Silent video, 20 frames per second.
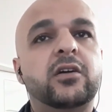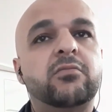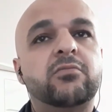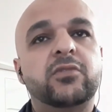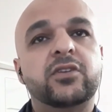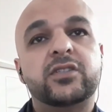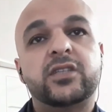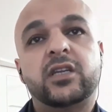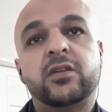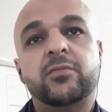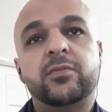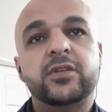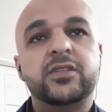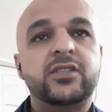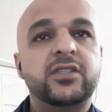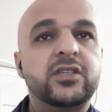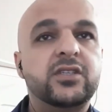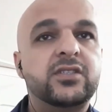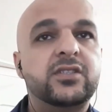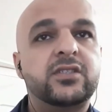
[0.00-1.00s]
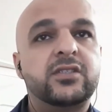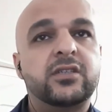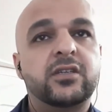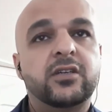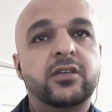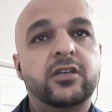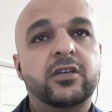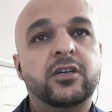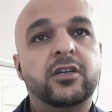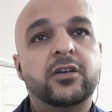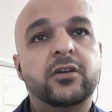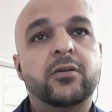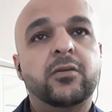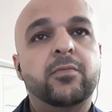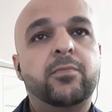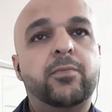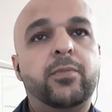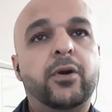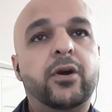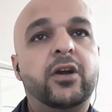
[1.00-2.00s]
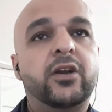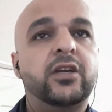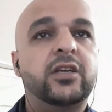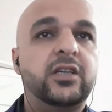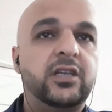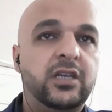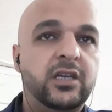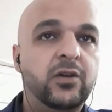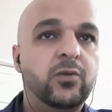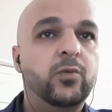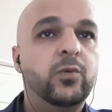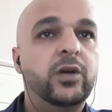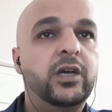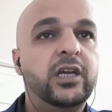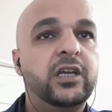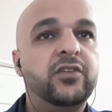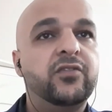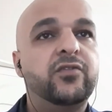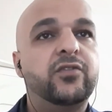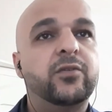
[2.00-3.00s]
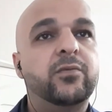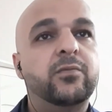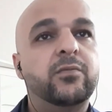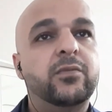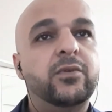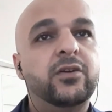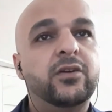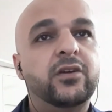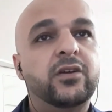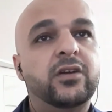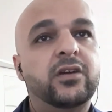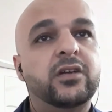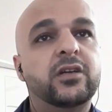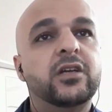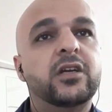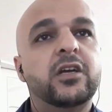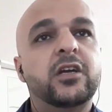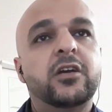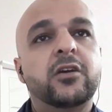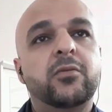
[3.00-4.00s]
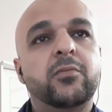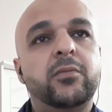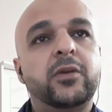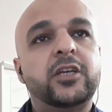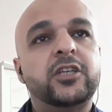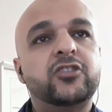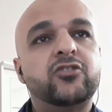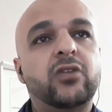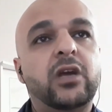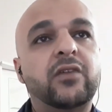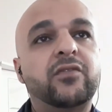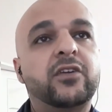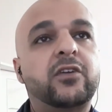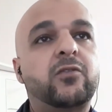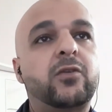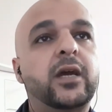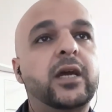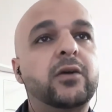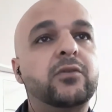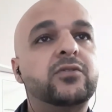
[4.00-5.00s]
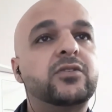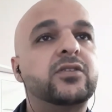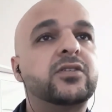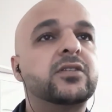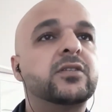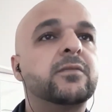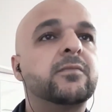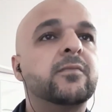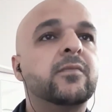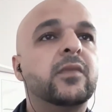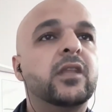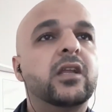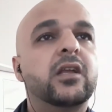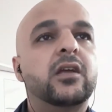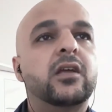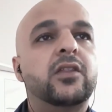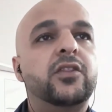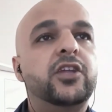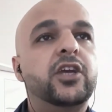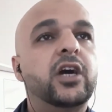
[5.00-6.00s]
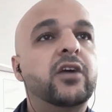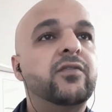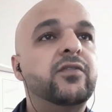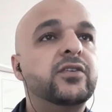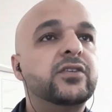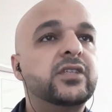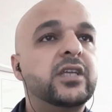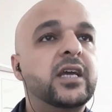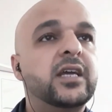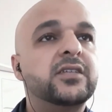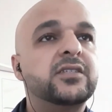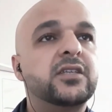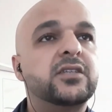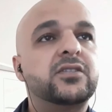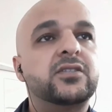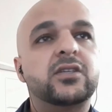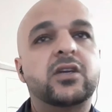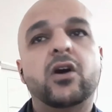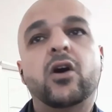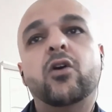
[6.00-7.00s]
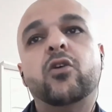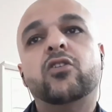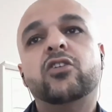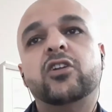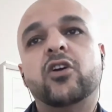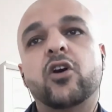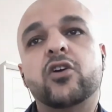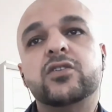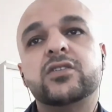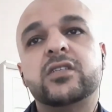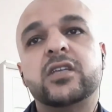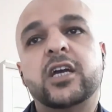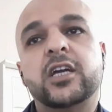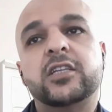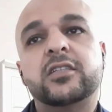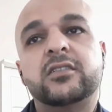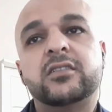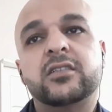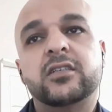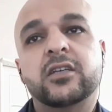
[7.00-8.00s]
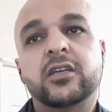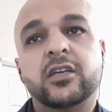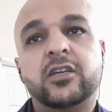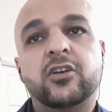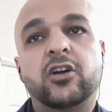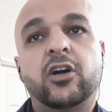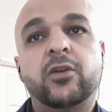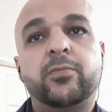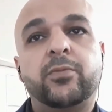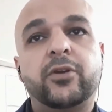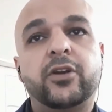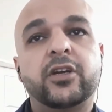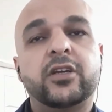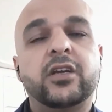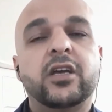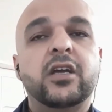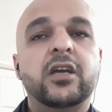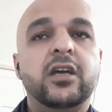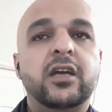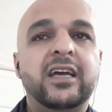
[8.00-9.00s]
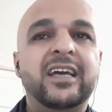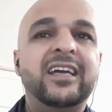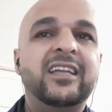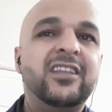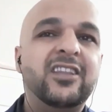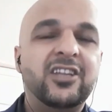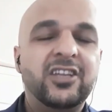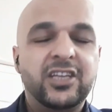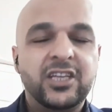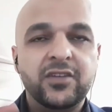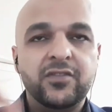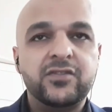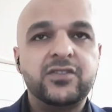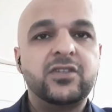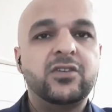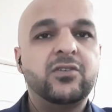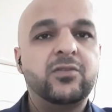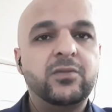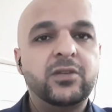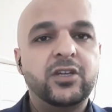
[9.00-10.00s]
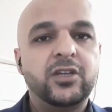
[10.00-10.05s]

is in a business park away from main traffic routes. The office has its own on-site car park, and it gives you,